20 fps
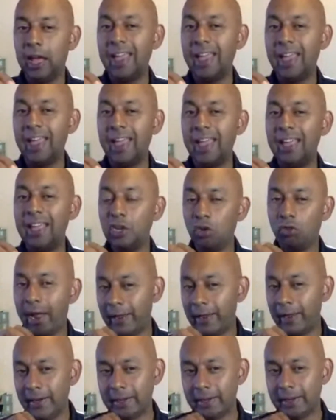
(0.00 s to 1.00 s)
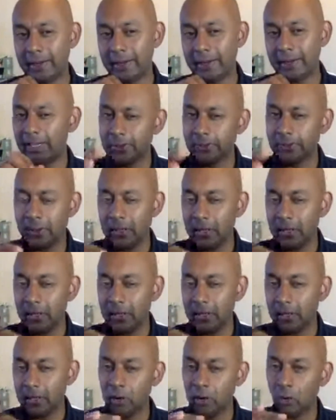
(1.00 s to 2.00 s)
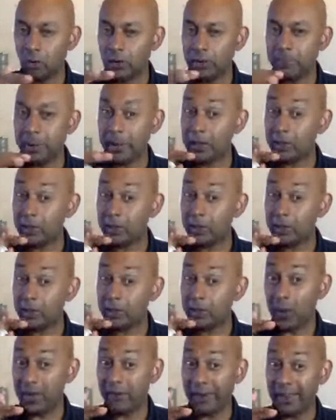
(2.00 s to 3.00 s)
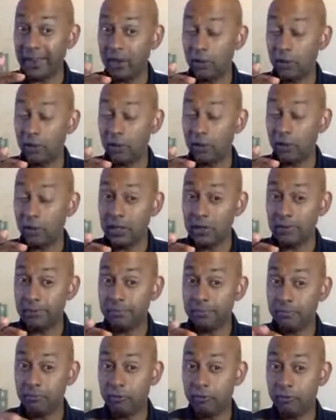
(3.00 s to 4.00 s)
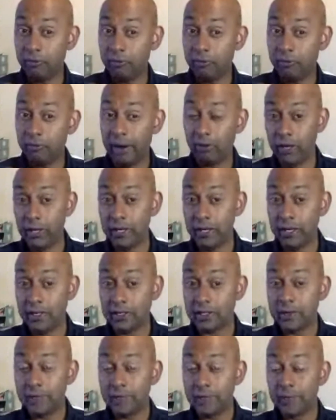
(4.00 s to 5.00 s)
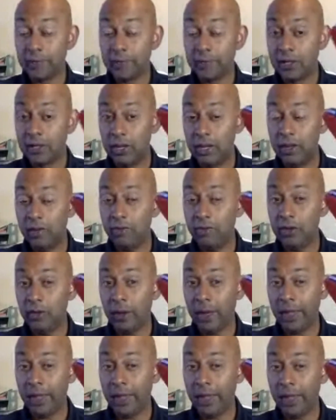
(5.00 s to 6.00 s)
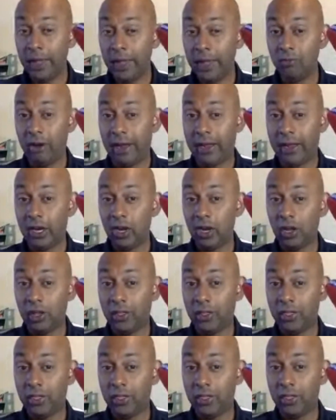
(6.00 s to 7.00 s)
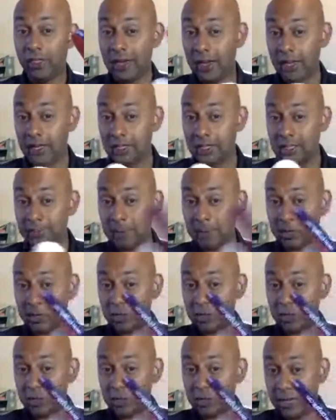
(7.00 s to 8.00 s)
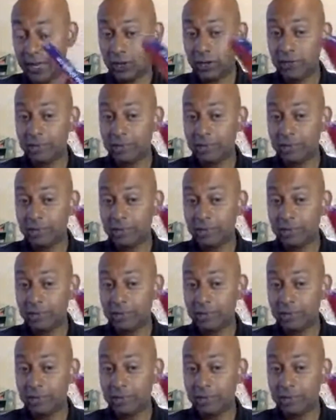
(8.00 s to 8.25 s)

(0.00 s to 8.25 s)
Angling your racket, so it all depends on where your racket really is. So if you angle the racket like that and smash